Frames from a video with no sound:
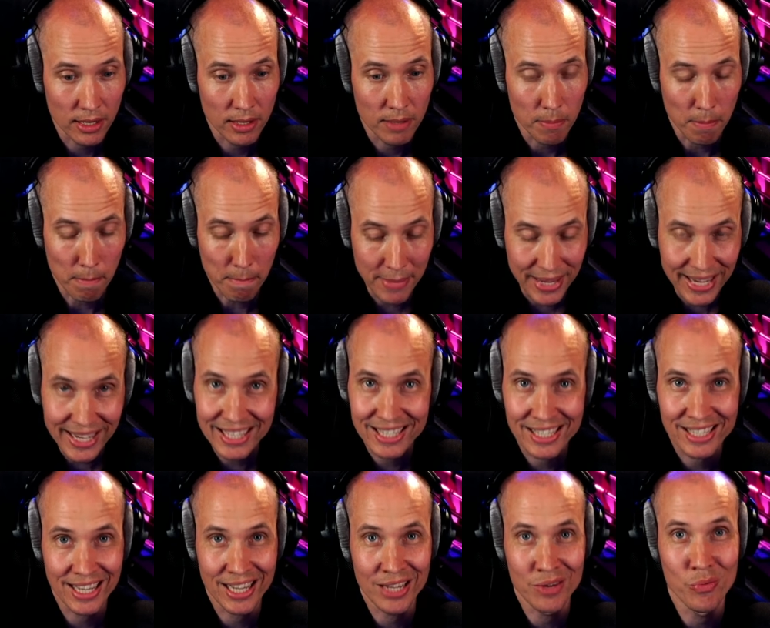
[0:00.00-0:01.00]

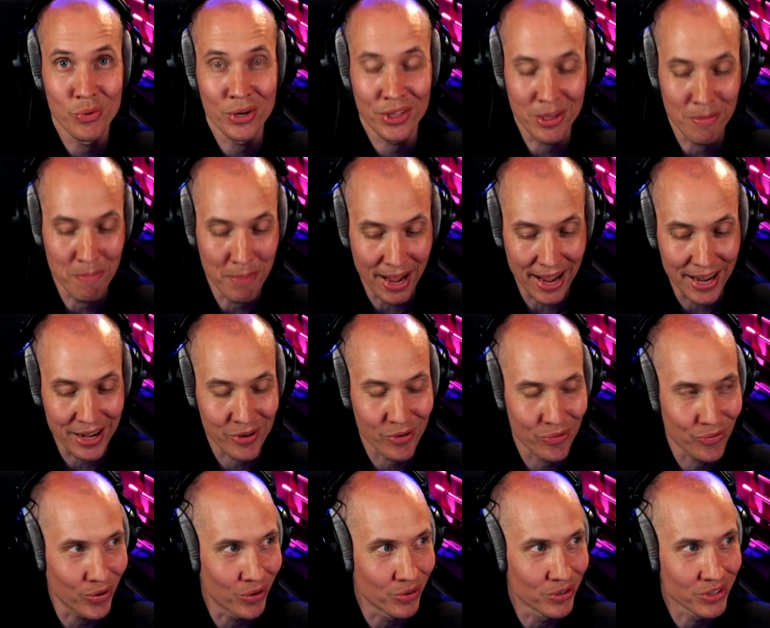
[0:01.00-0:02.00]
mixing with the
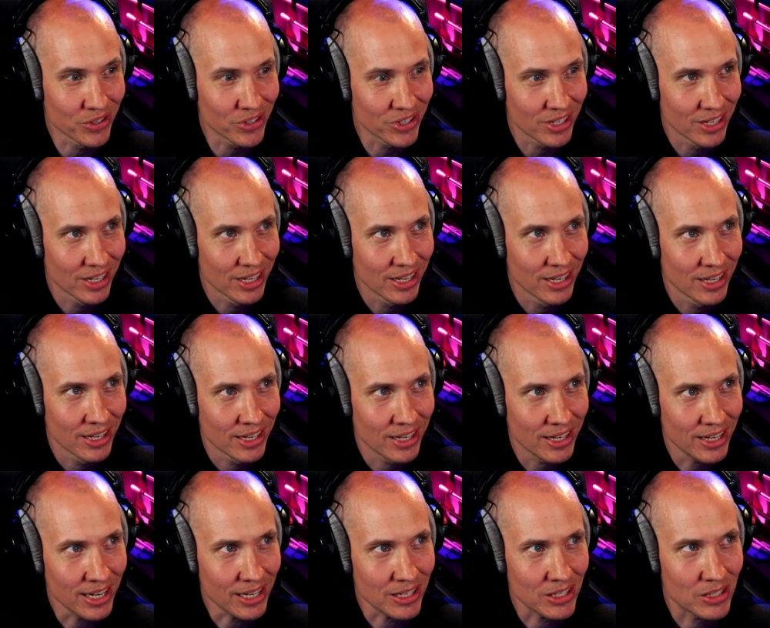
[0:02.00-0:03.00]
microphones,
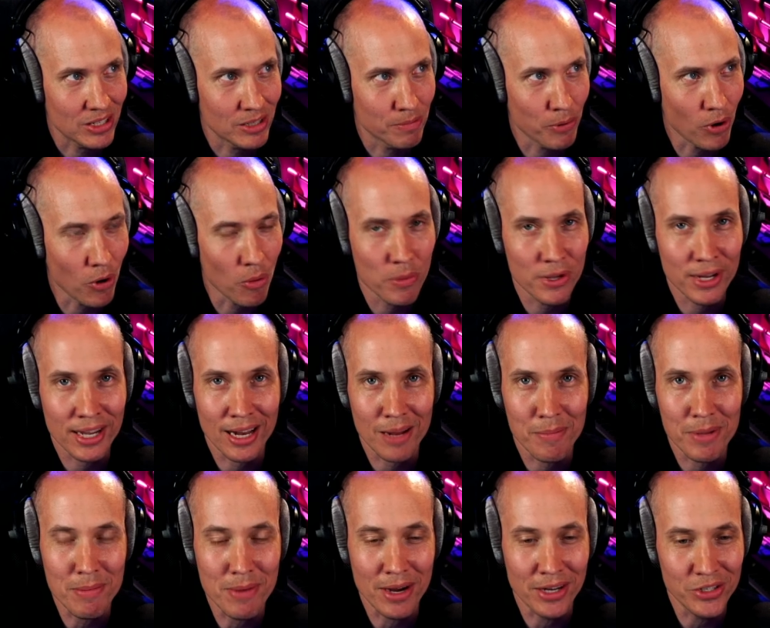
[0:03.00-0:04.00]
it's probably gonna
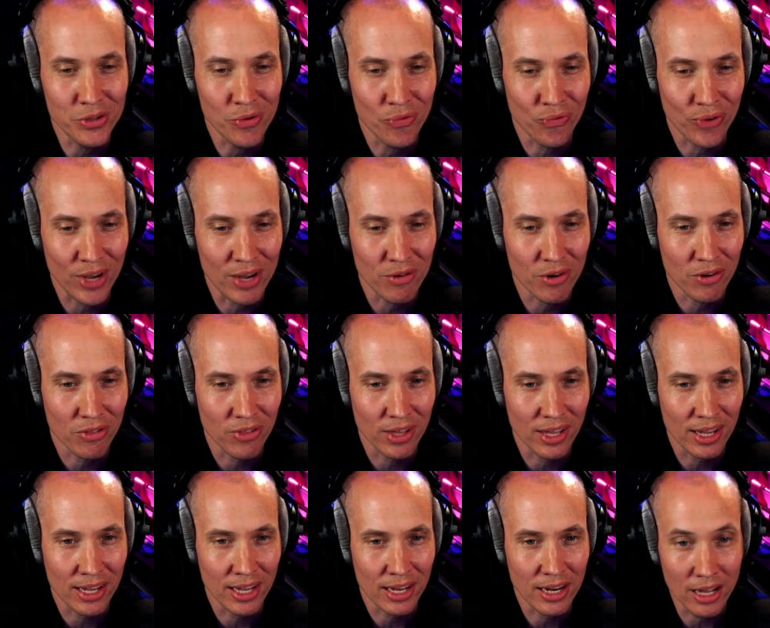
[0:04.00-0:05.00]
be my new favorite
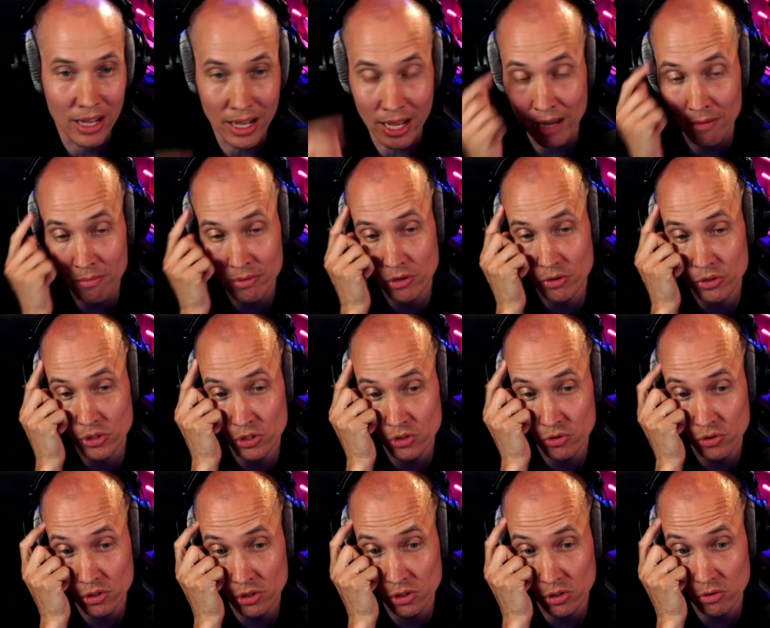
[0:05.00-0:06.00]
thing, and I'm going to
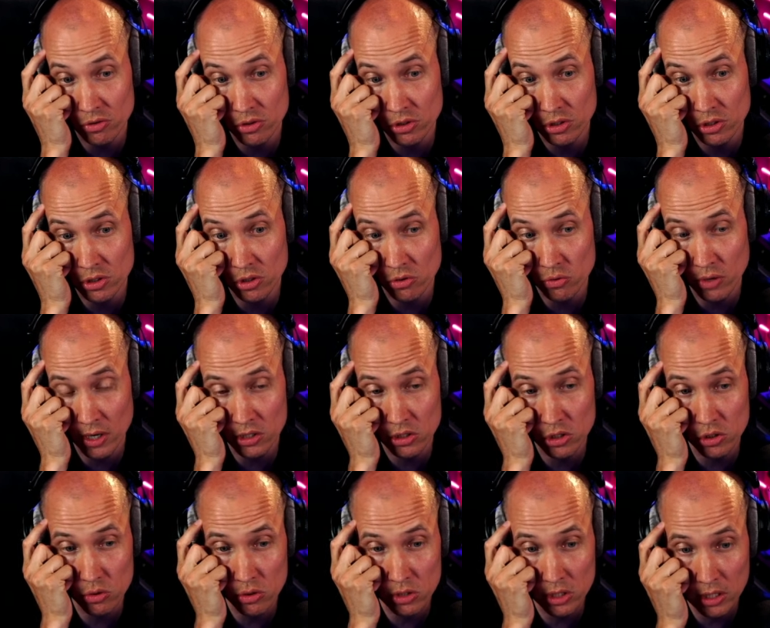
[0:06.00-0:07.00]
start trying to
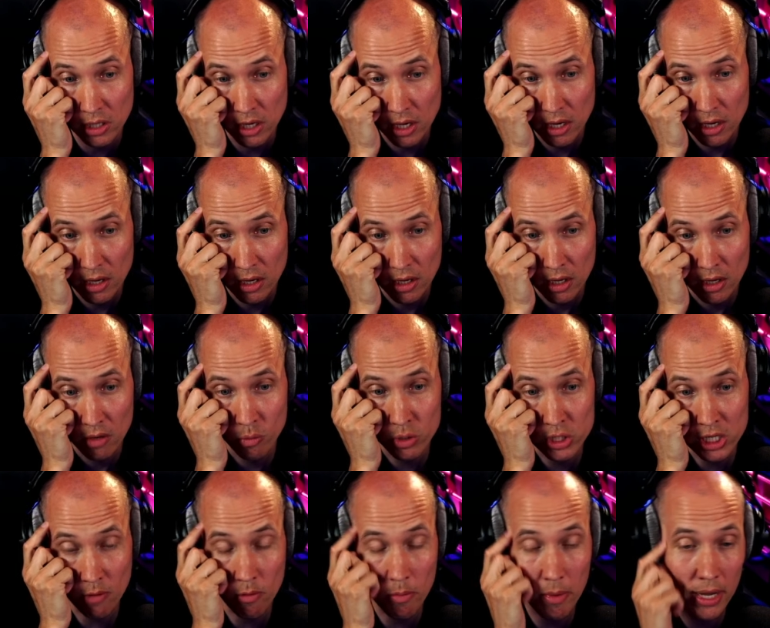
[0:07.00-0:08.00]
use it with
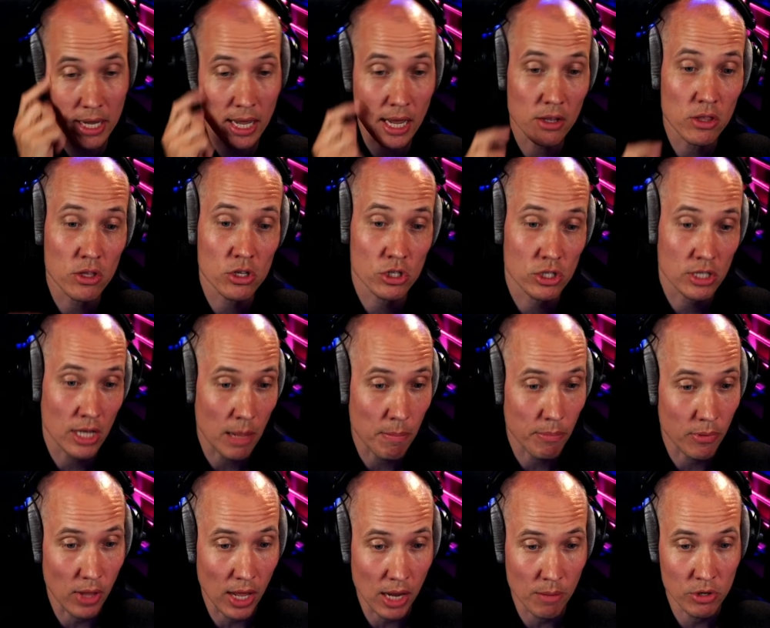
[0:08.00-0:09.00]
some of my other
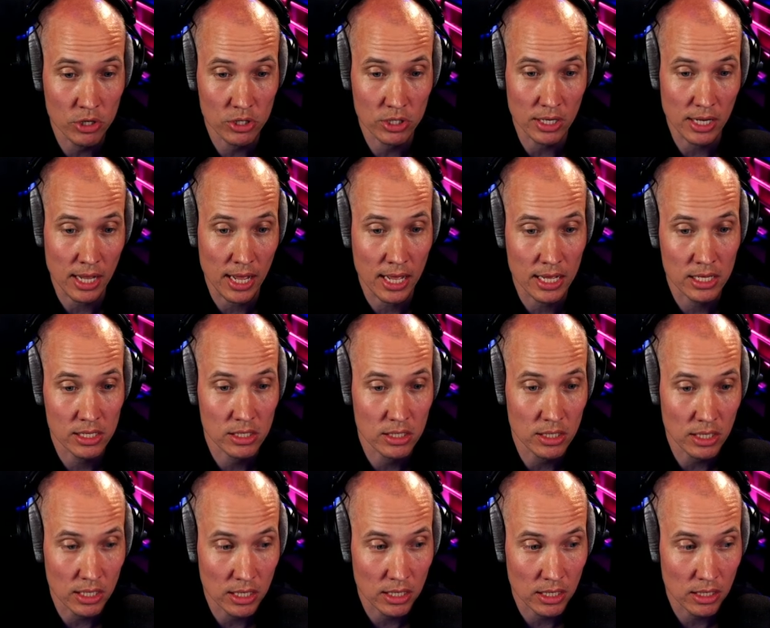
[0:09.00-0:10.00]
sample libraries that has
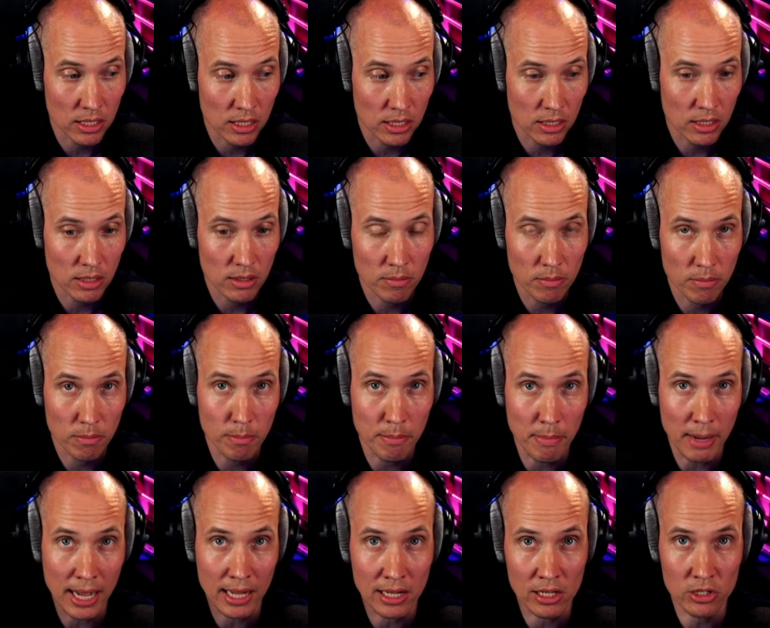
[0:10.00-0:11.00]
the
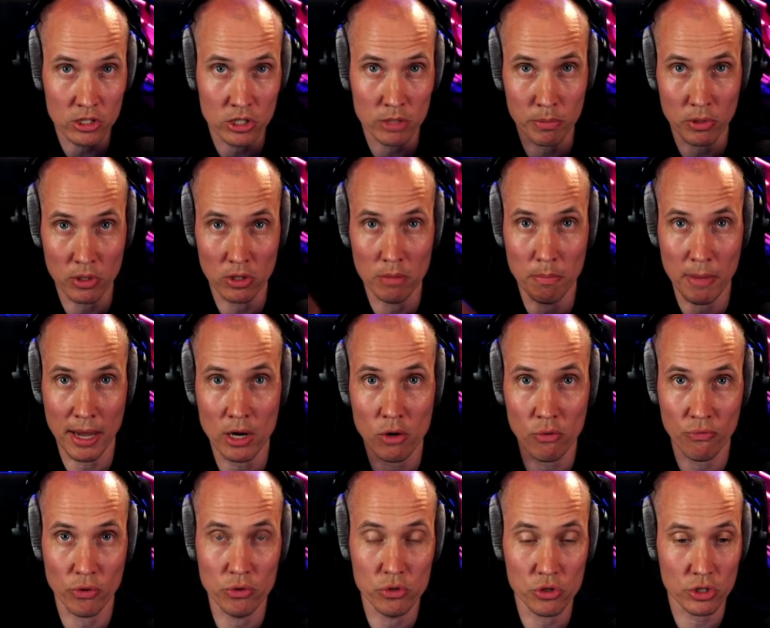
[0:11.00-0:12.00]
multiple
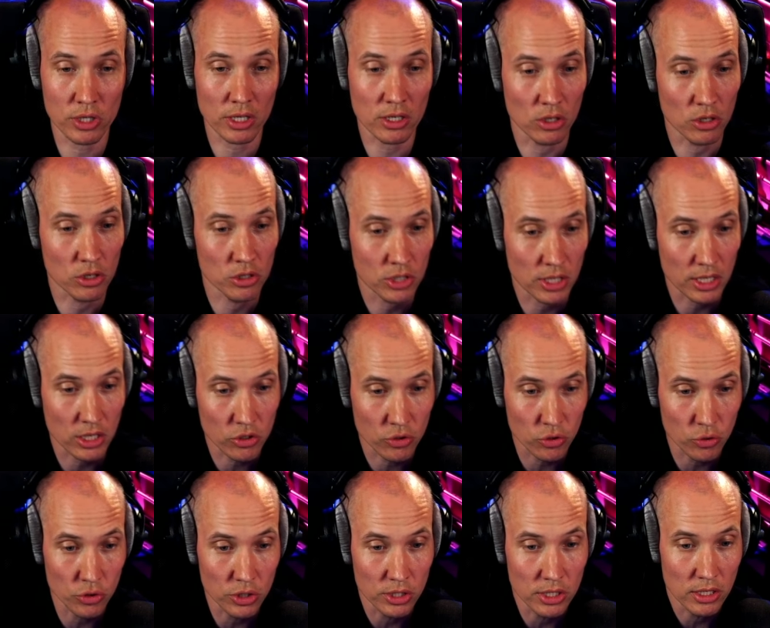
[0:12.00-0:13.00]
microphone signals
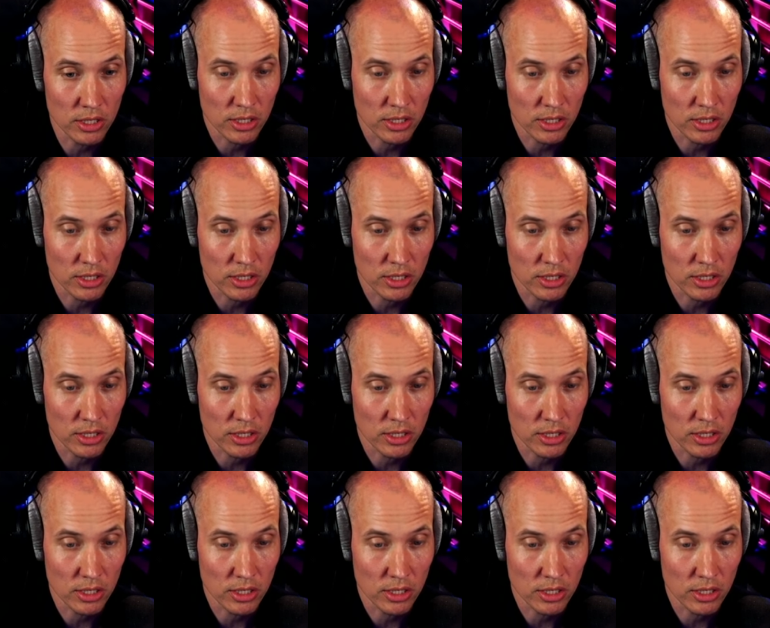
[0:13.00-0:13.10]
included